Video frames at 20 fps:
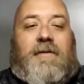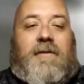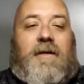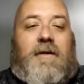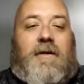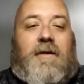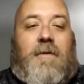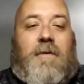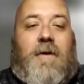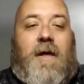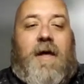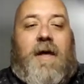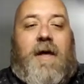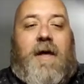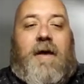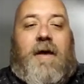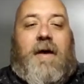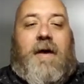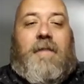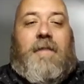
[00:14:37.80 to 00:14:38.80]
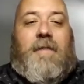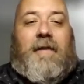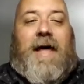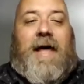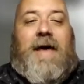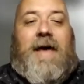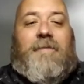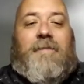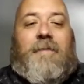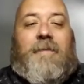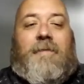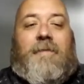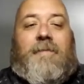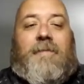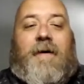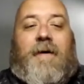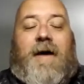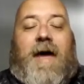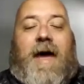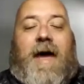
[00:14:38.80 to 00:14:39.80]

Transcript: So, the life of uh,